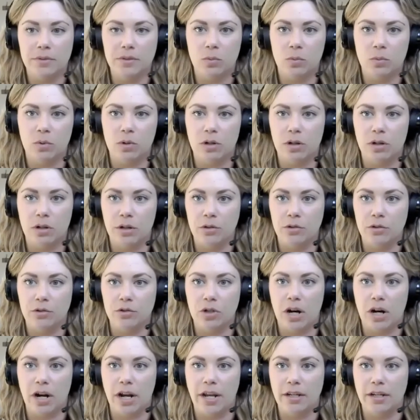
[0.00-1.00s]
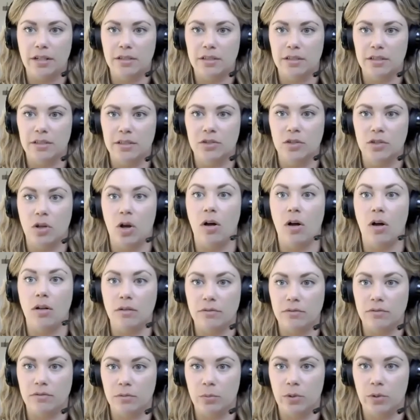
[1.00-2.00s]
were you trying to
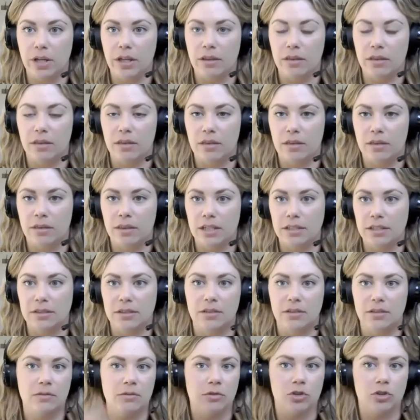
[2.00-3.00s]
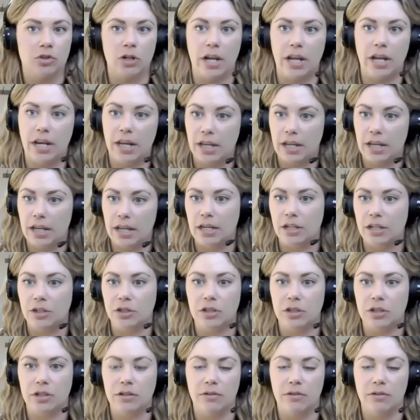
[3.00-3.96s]
solve with this training initiative